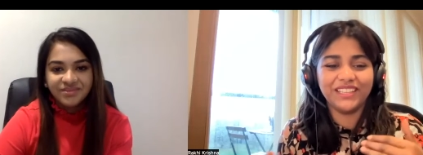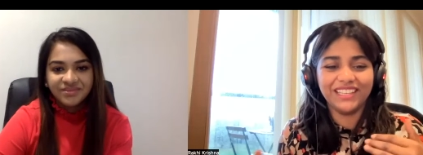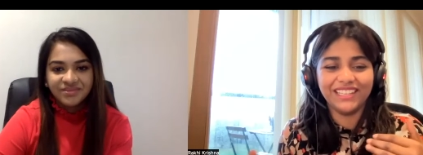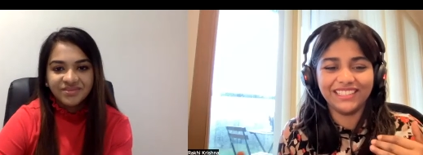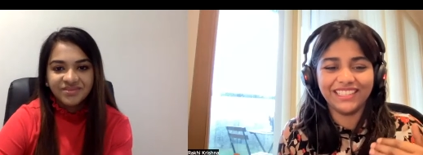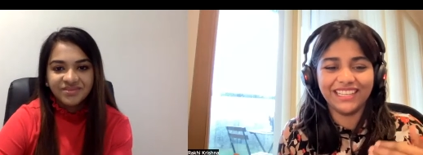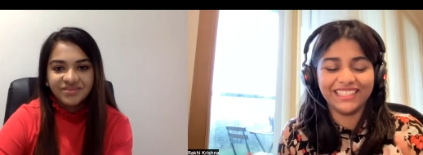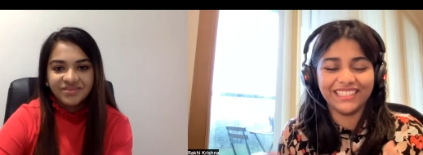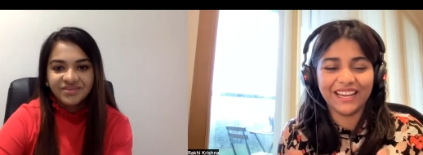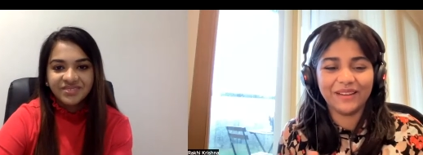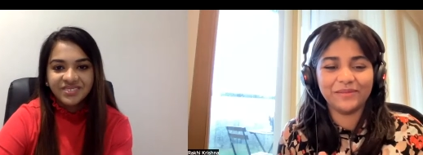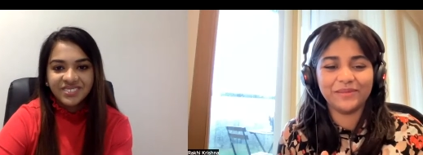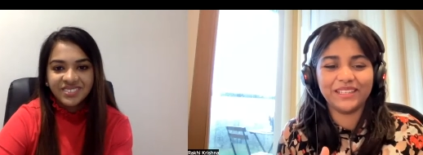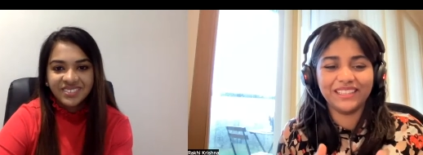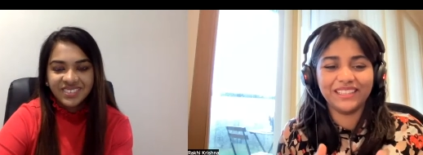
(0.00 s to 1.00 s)
Speaker 1: these
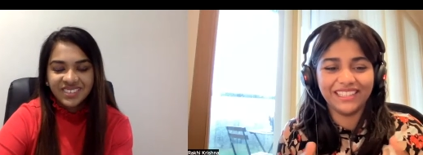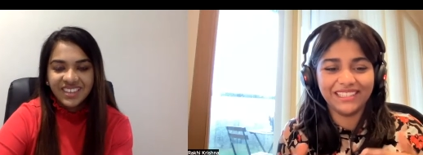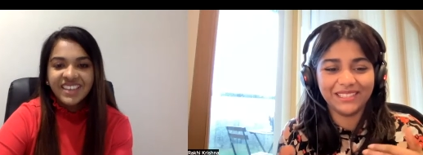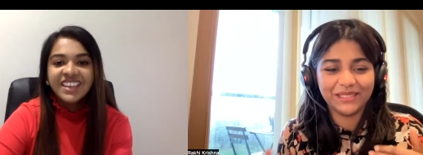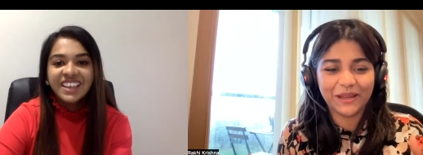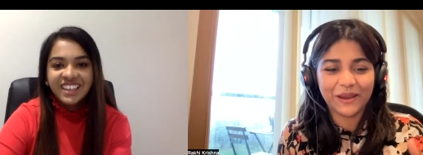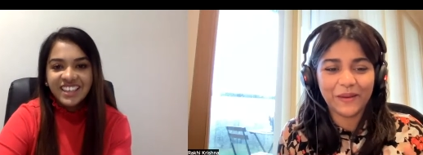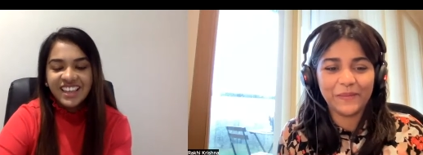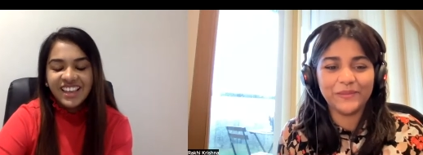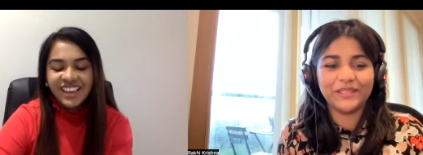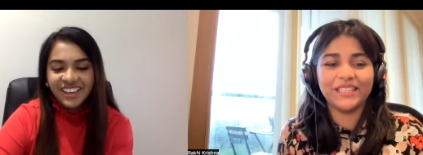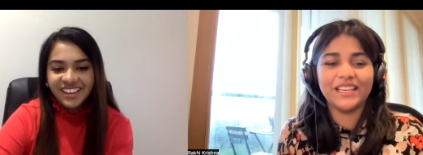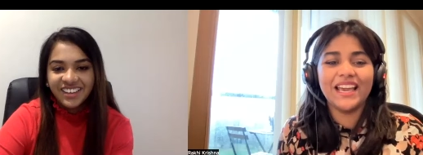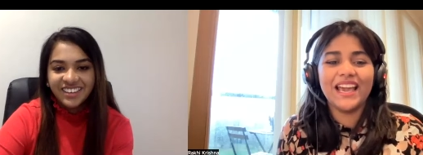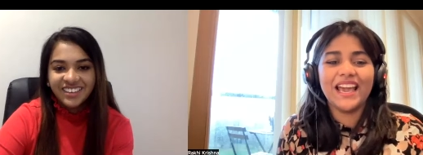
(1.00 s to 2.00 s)
exams and these steps.
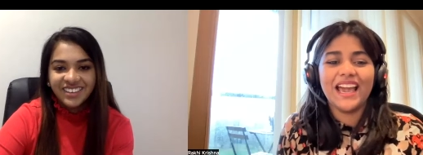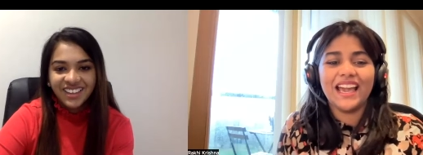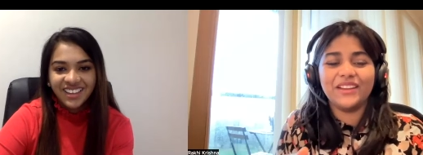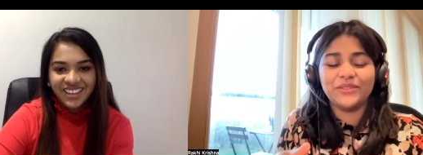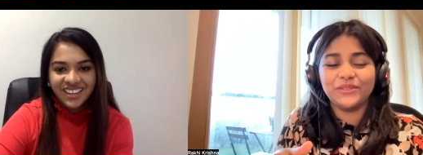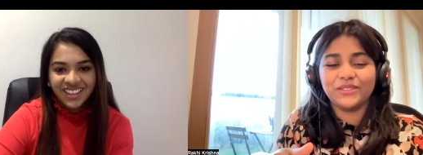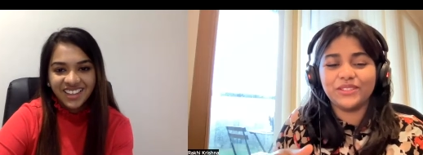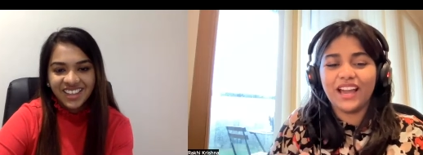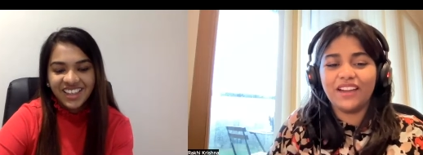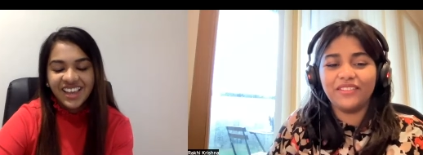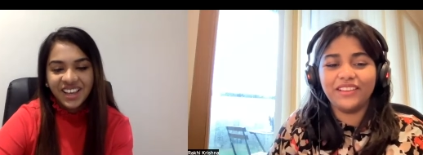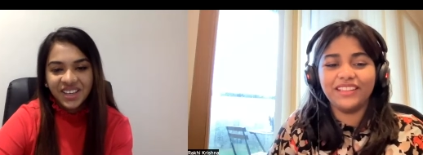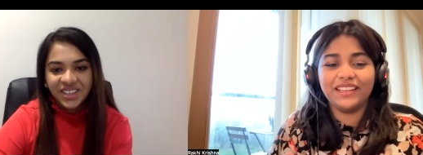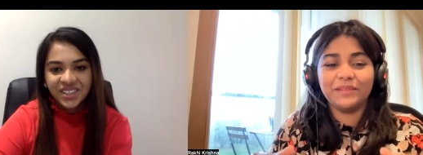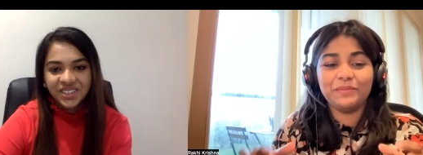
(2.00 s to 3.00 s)
Yeah. And also
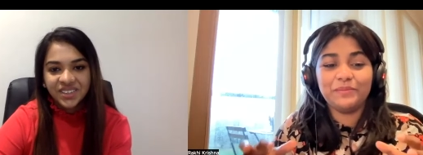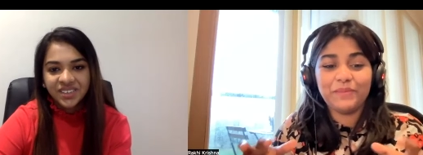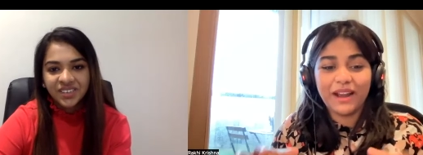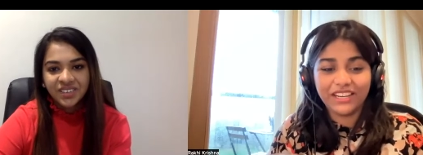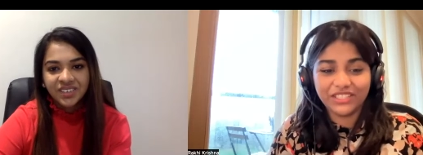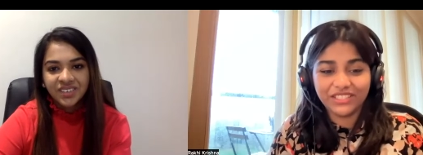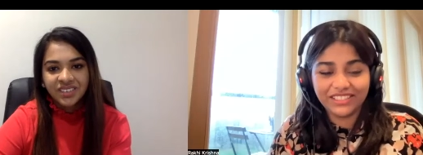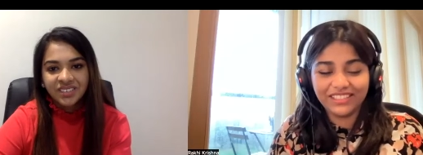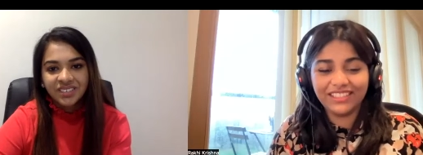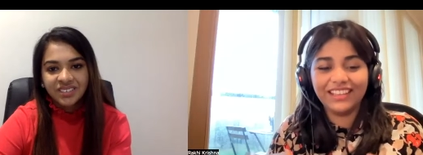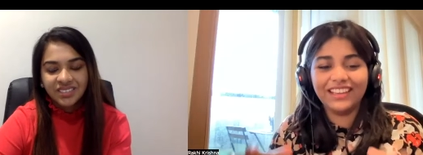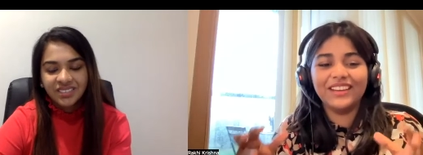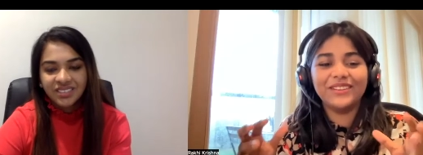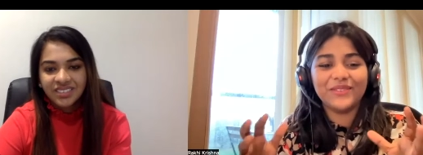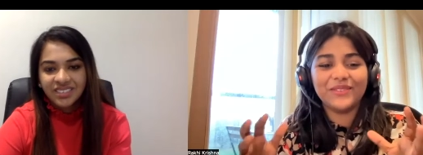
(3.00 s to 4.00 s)
having that passion
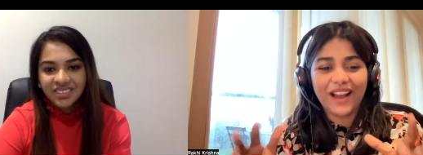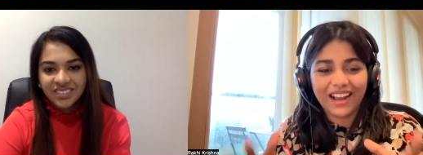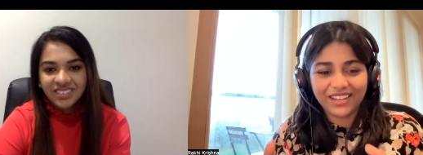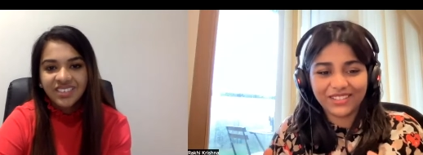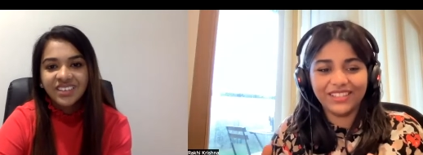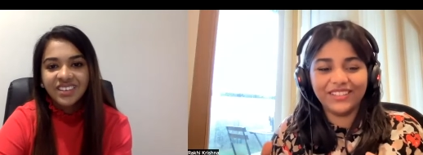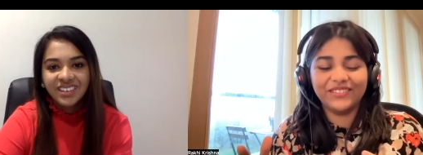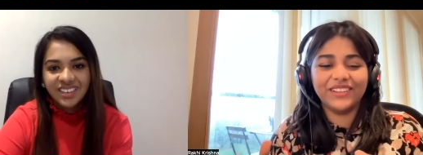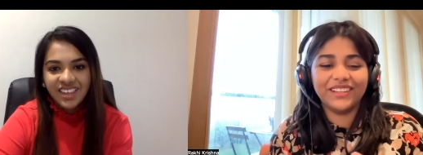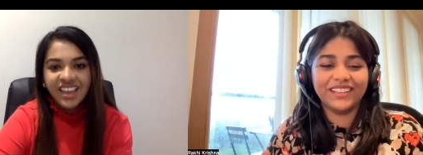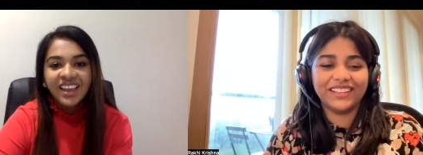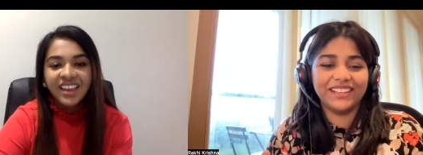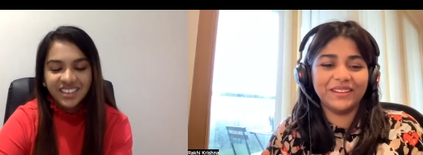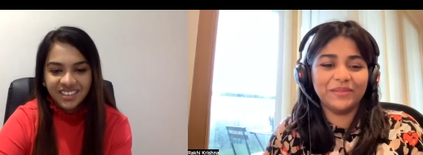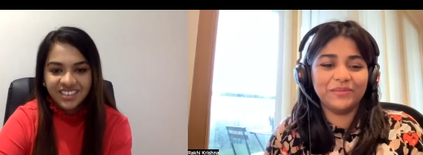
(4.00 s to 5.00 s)
to actually work
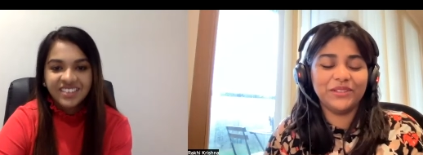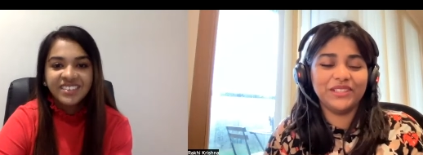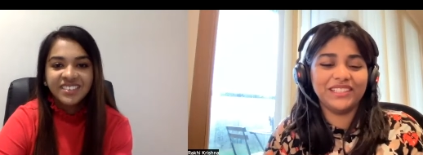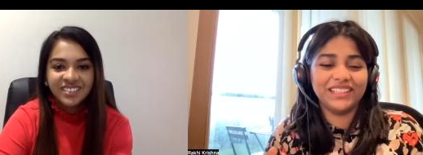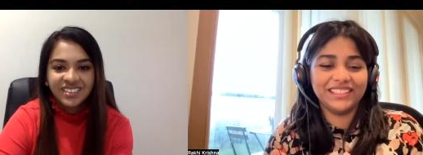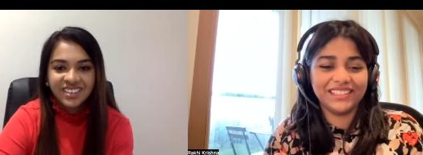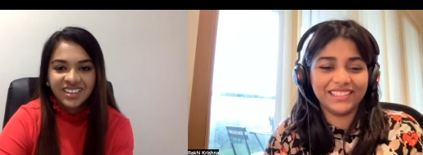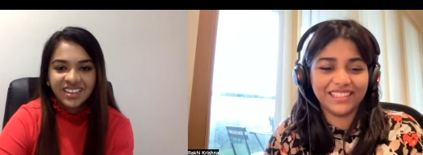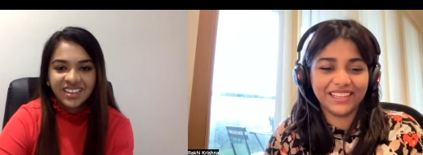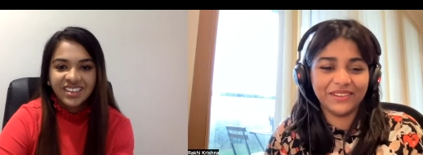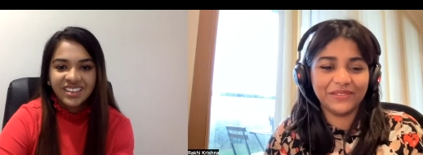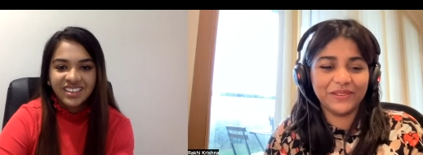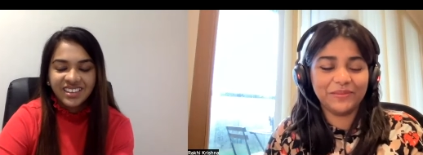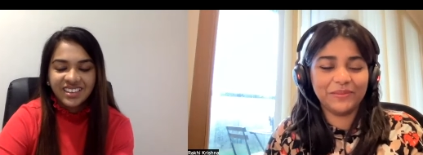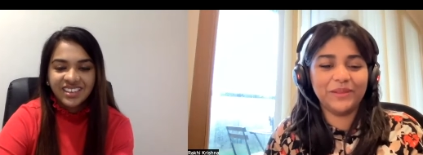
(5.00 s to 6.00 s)
in the community and
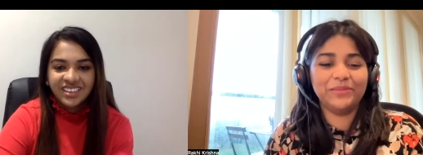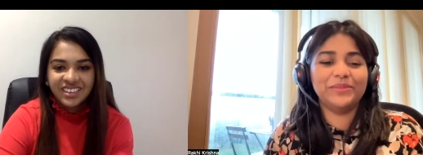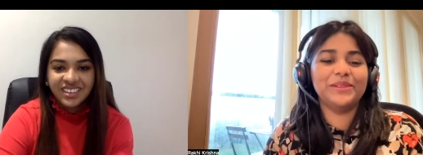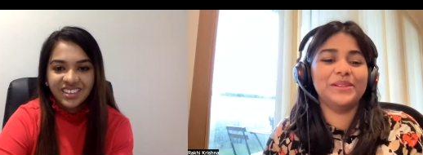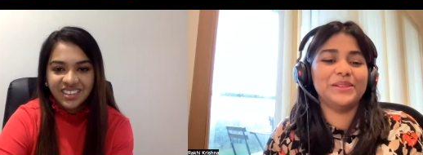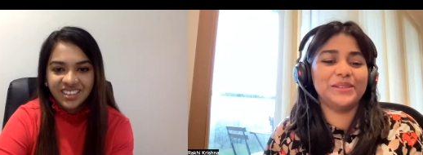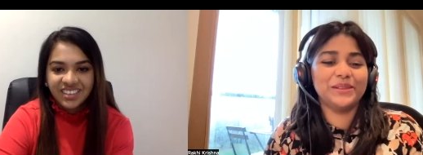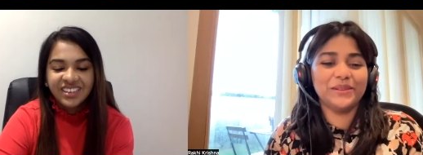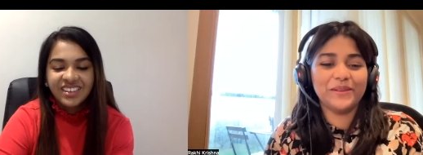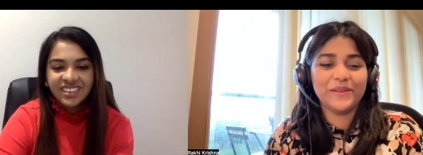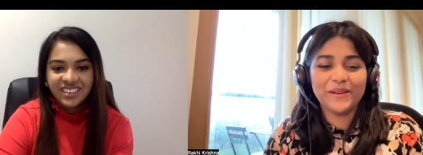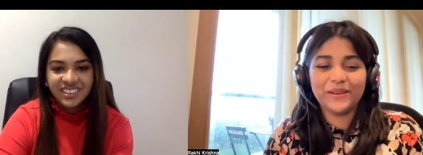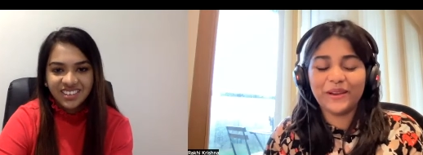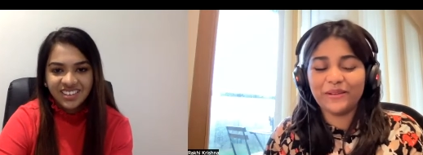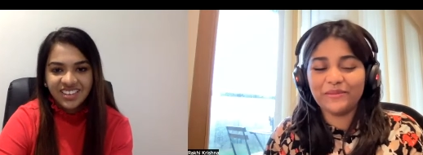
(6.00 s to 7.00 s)
serve the people. So
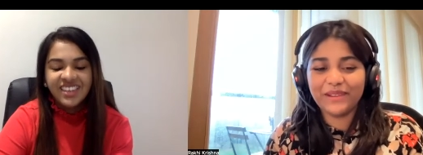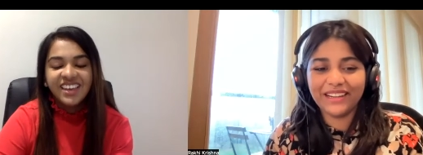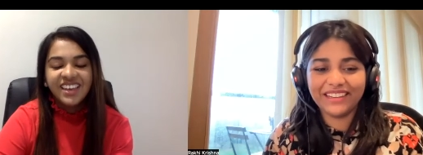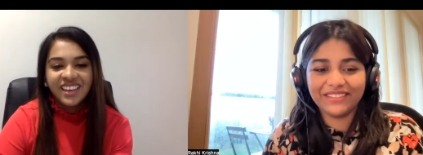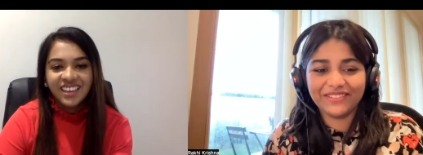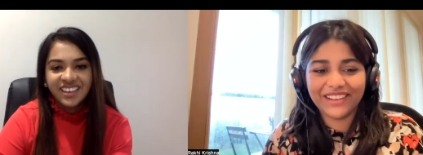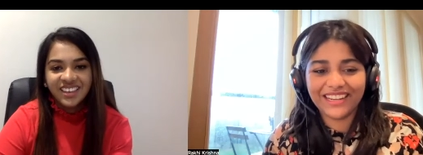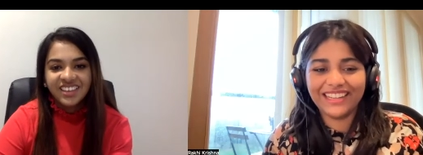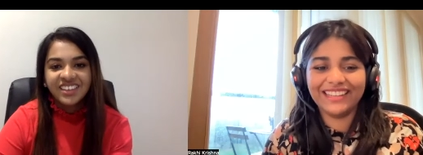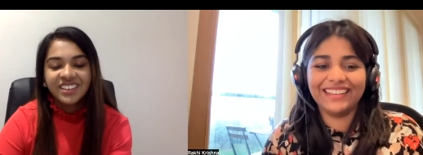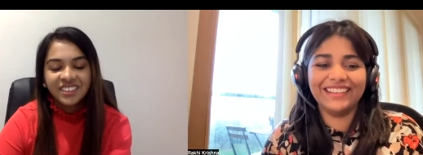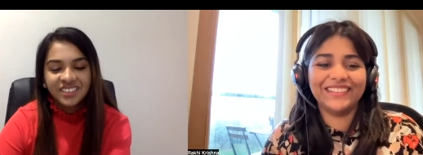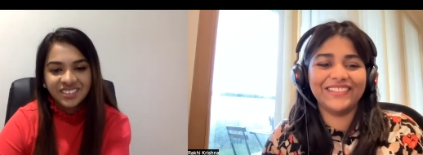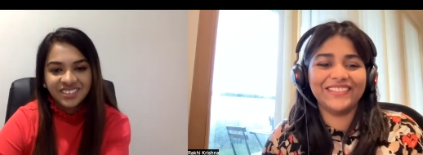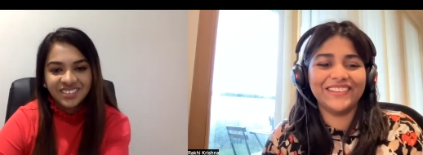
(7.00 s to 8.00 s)
you have made it very
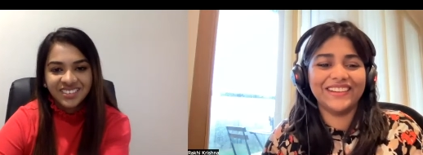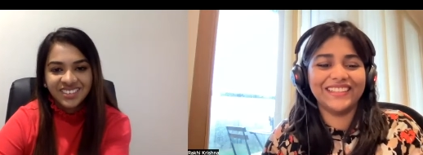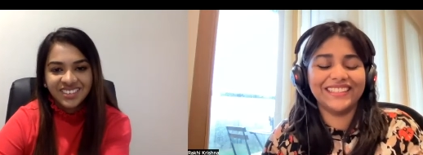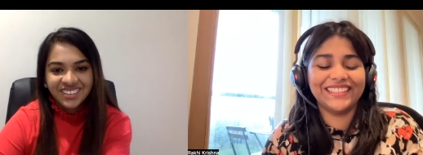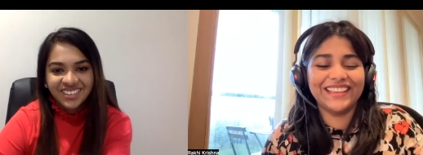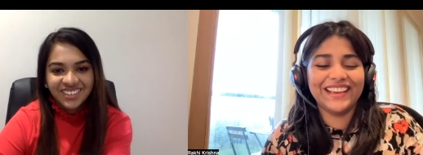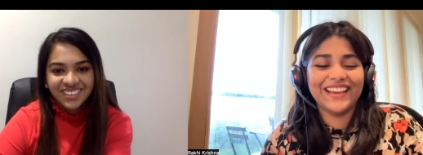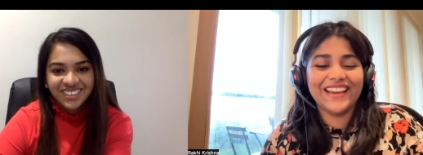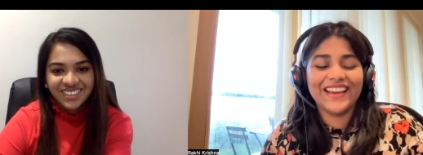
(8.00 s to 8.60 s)
clear to us.